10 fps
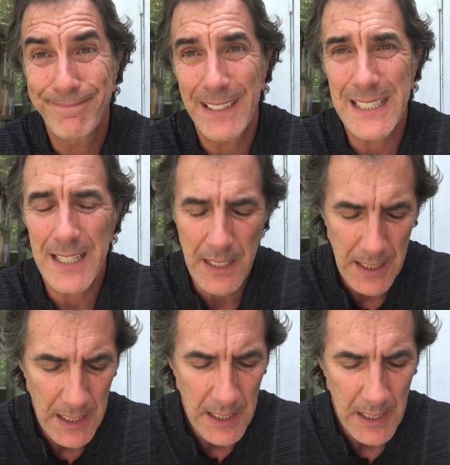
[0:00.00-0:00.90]
That's it.
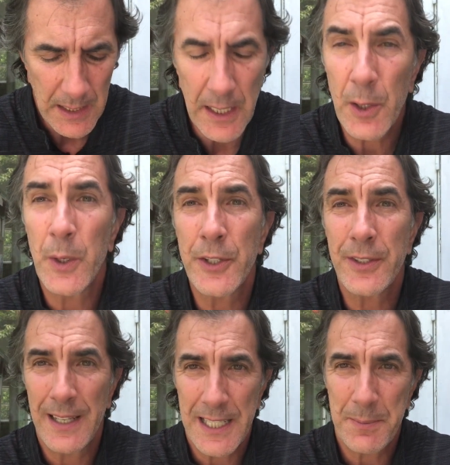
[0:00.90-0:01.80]
Got a
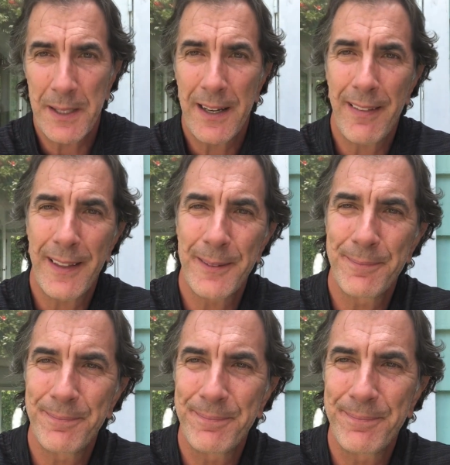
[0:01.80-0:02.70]
question? Ask me anything.